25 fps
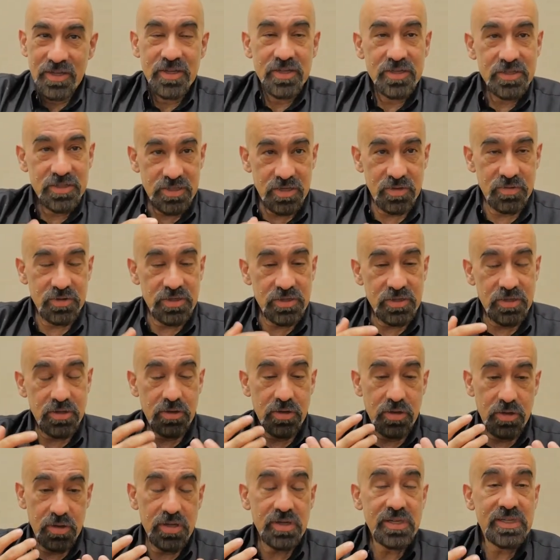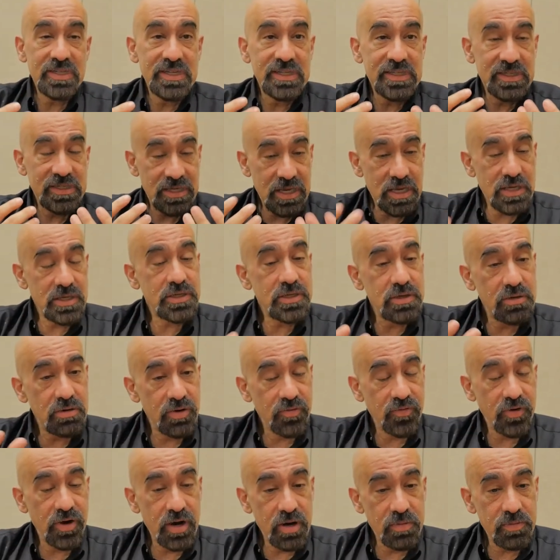So it's good to sense your
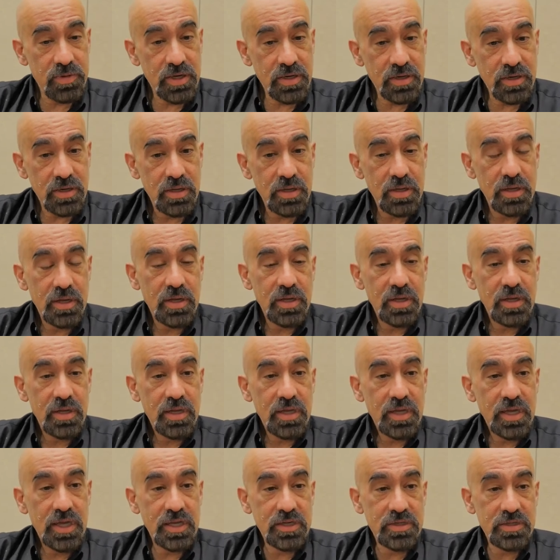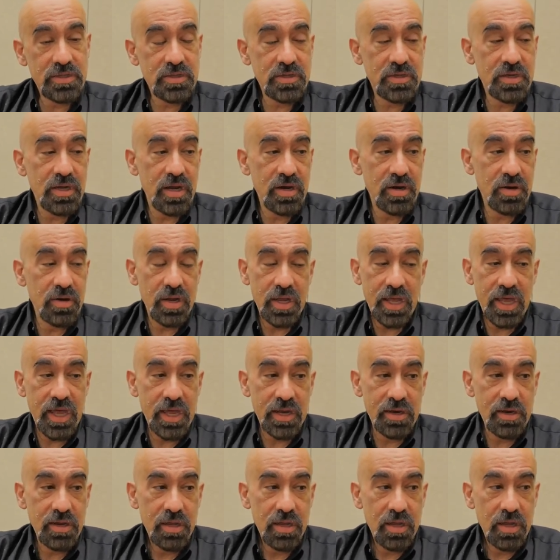environment.
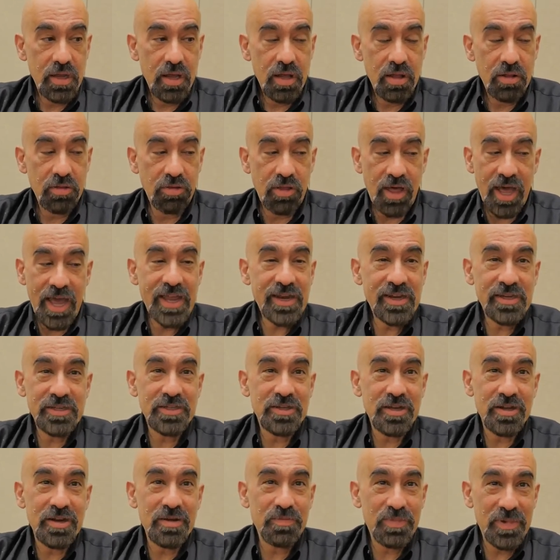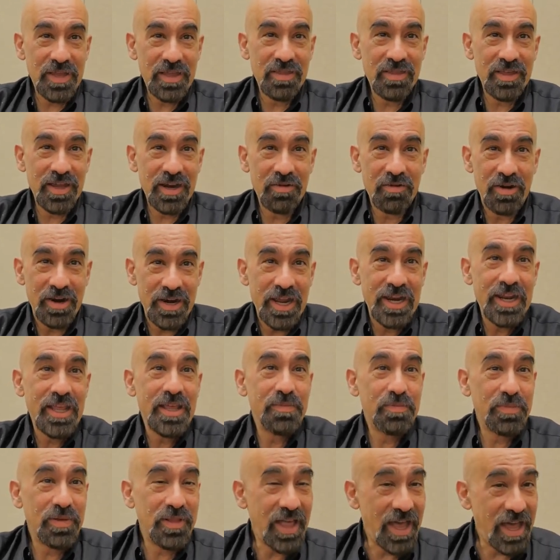And light is going to be there on any
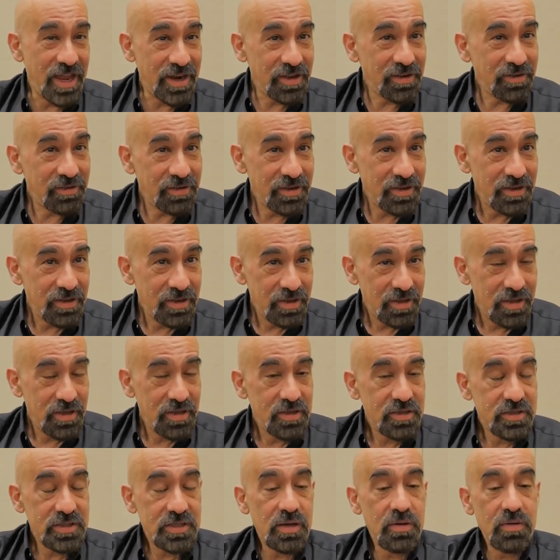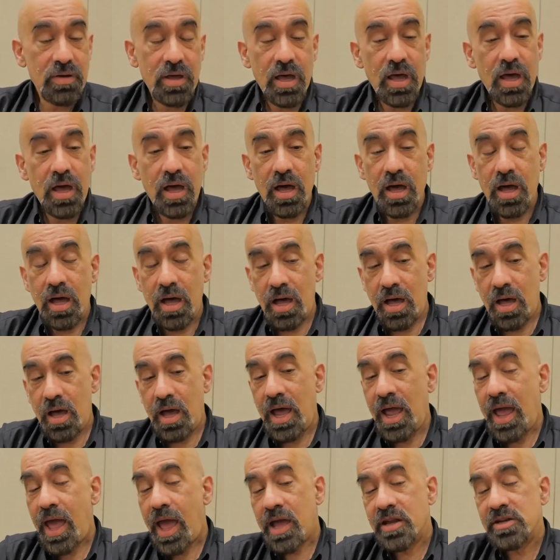planet. So
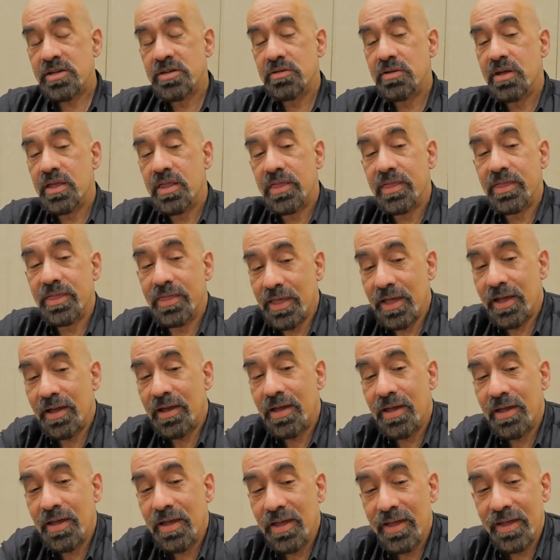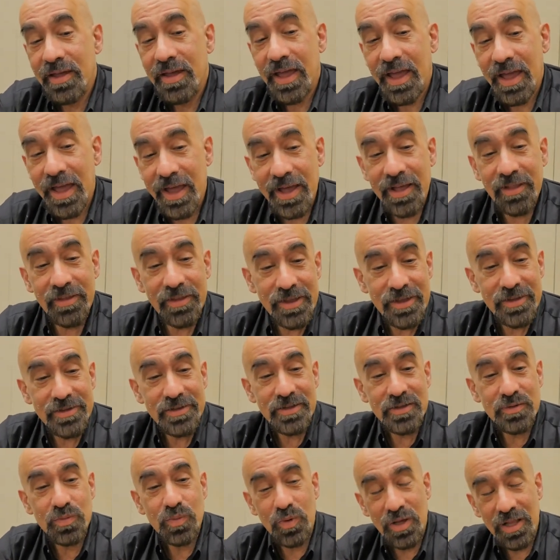I actually think
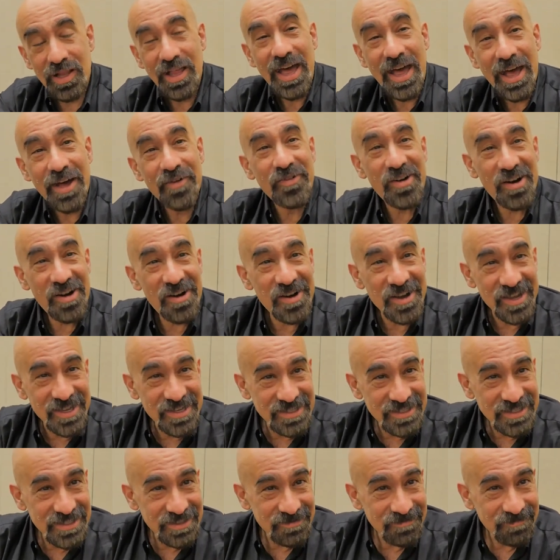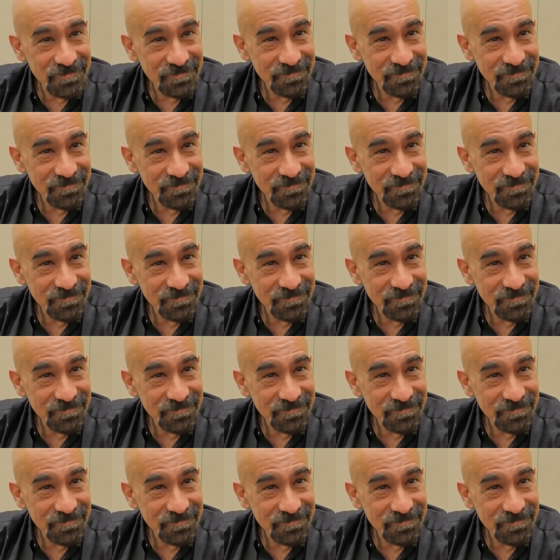aliens will have eyes.